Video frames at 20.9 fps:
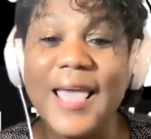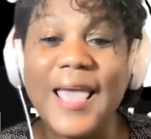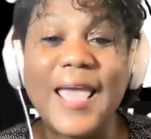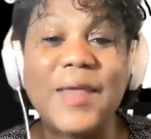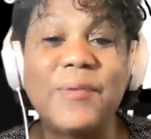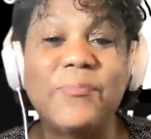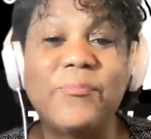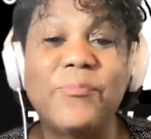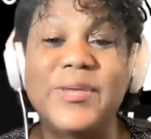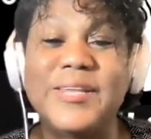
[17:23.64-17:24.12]

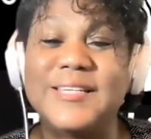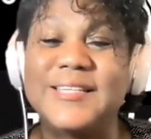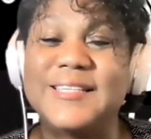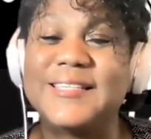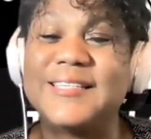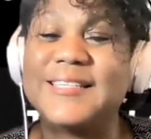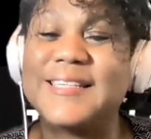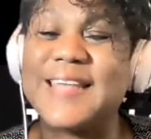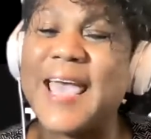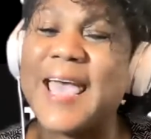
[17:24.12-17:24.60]
and we
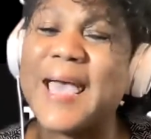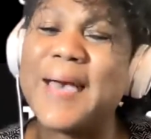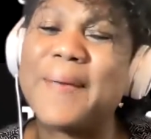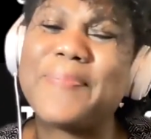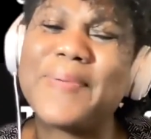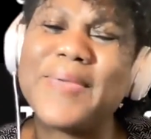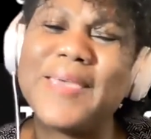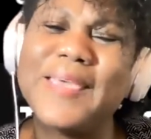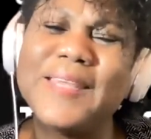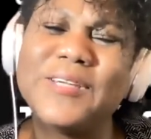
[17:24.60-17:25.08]

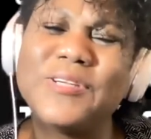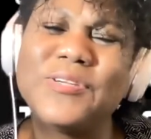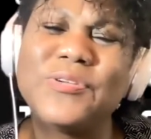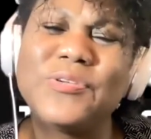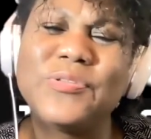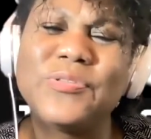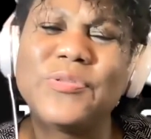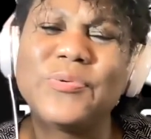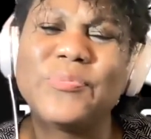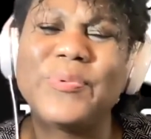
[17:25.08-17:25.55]
tap
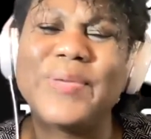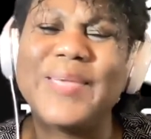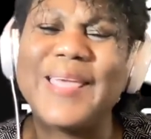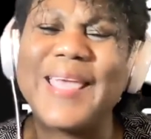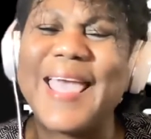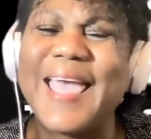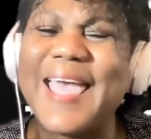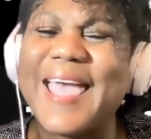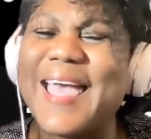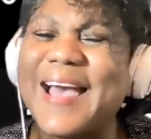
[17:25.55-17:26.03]
into
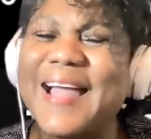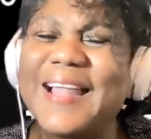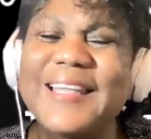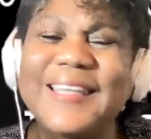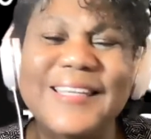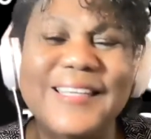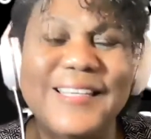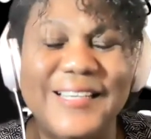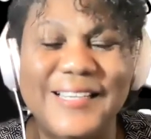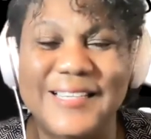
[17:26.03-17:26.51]
the
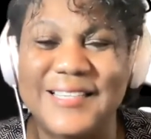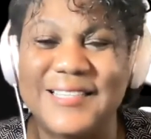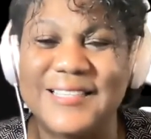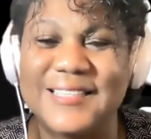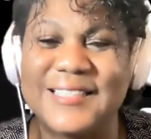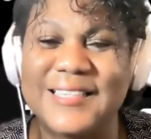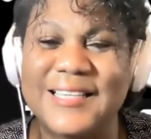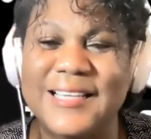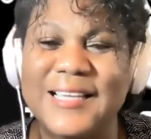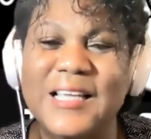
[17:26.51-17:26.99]

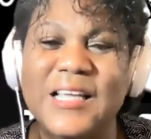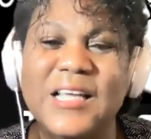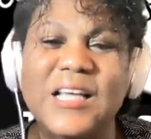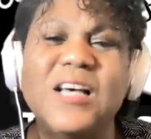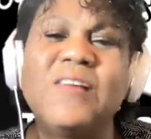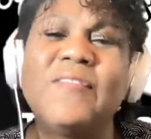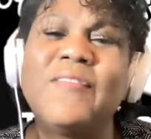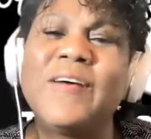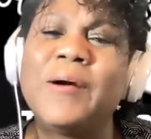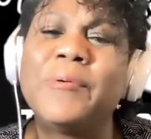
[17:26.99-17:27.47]
realities
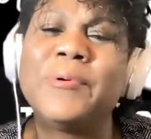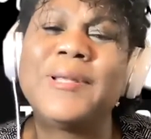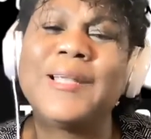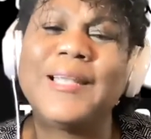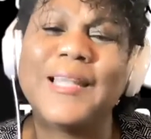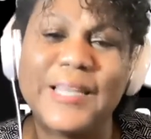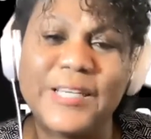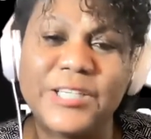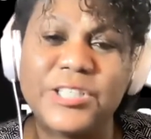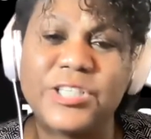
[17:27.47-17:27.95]
of our
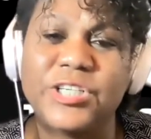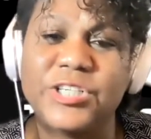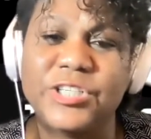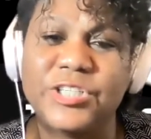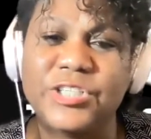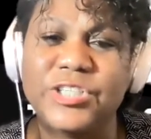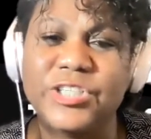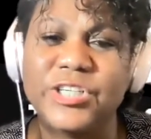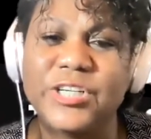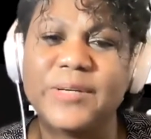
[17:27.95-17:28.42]

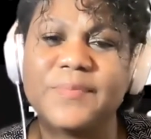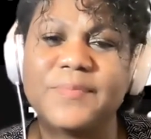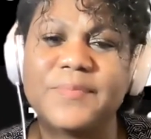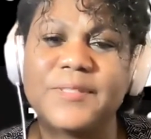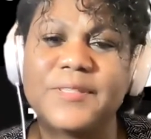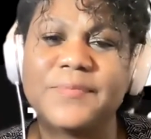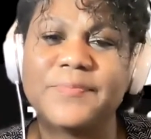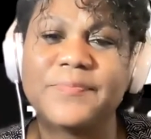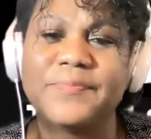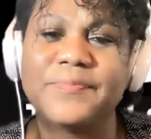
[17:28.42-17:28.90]

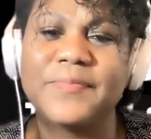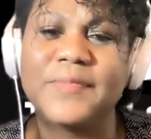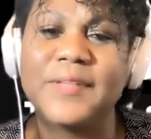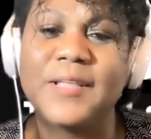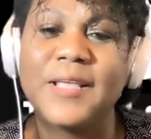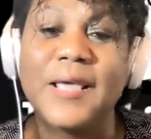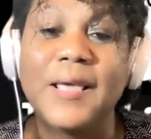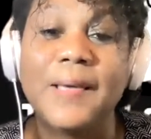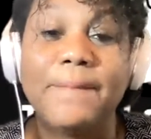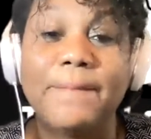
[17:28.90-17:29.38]
relationships,
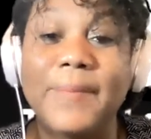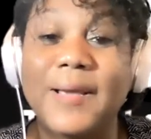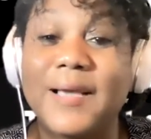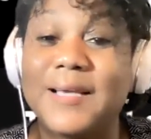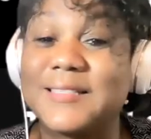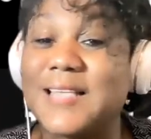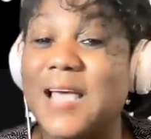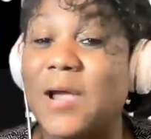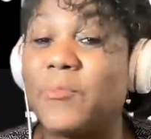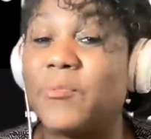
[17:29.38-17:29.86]

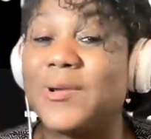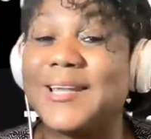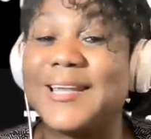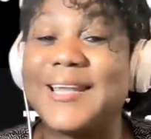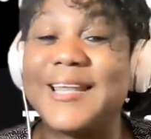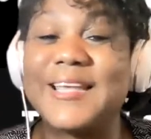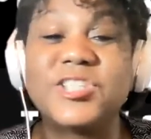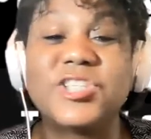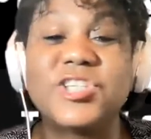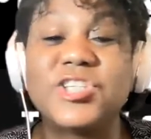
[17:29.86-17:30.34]
because our
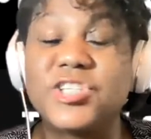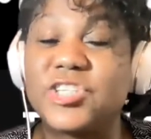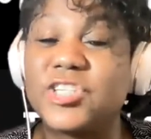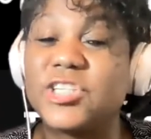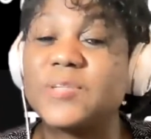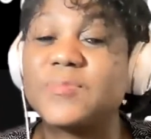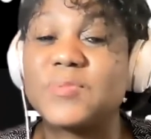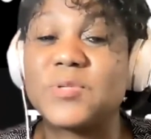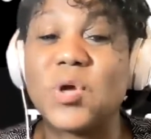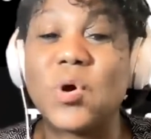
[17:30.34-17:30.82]

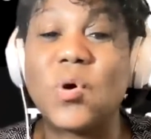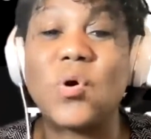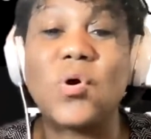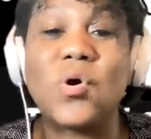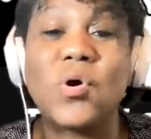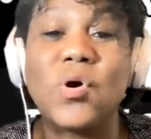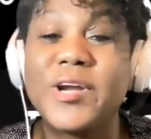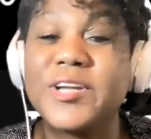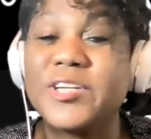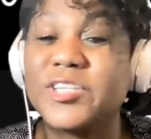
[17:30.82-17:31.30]
relationships
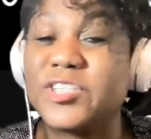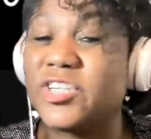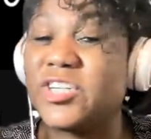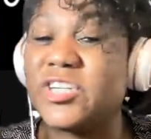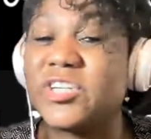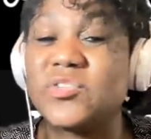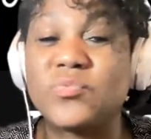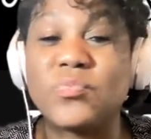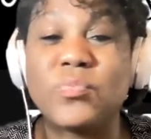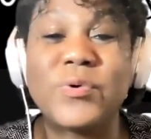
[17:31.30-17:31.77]
aren't
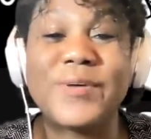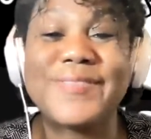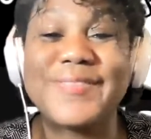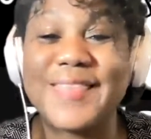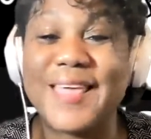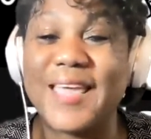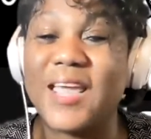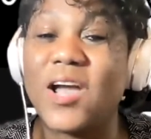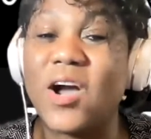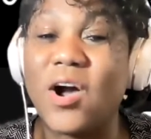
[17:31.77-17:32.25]
just what
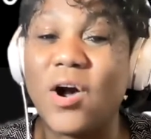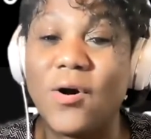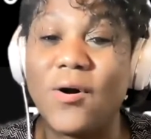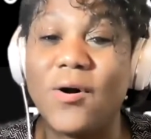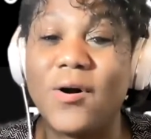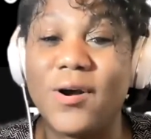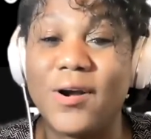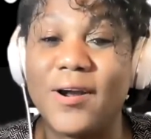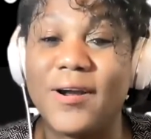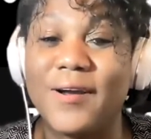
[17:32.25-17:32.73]
they
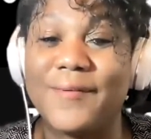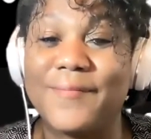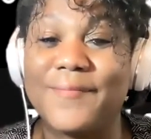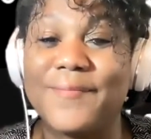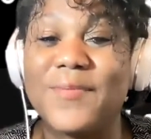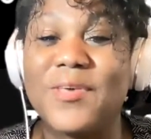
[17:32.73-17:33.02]
are.